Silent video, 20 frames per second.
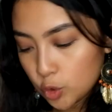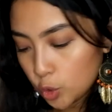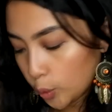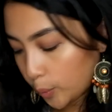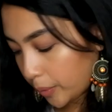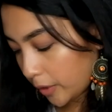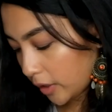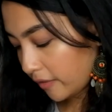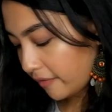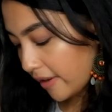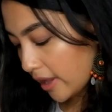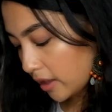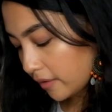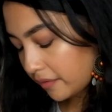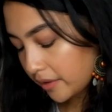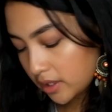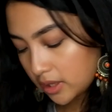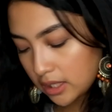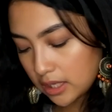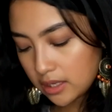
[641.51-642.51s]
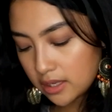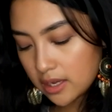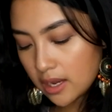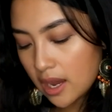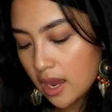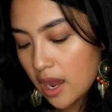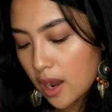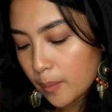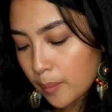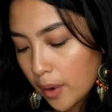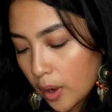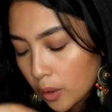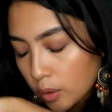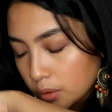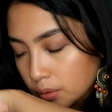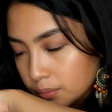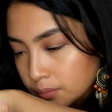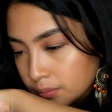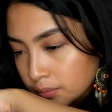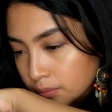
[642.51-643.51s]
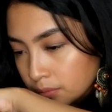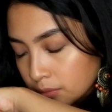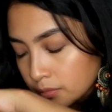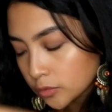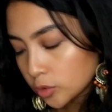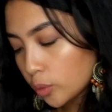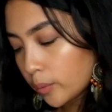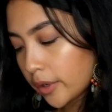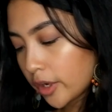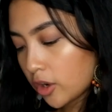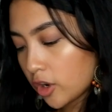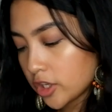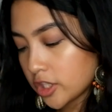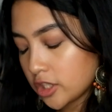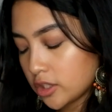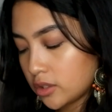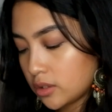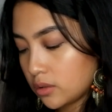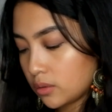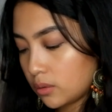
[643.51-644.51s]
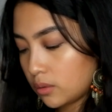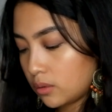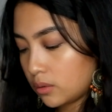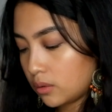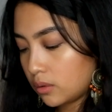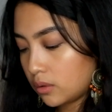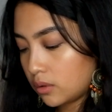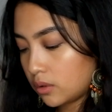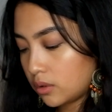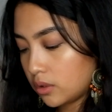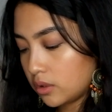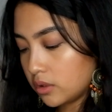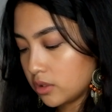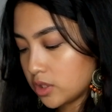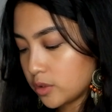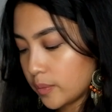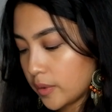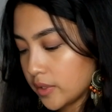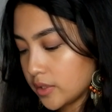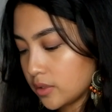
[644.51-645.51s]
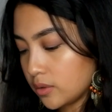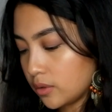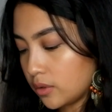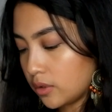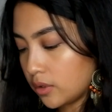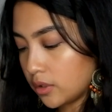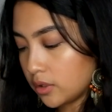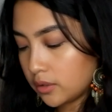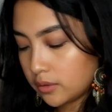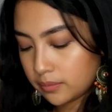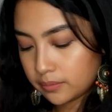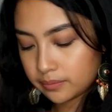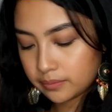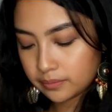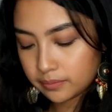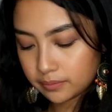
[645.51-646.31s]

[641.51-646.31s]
Super velvety niya. Ang bango. Oh my gosh, it's so good. It smells so good.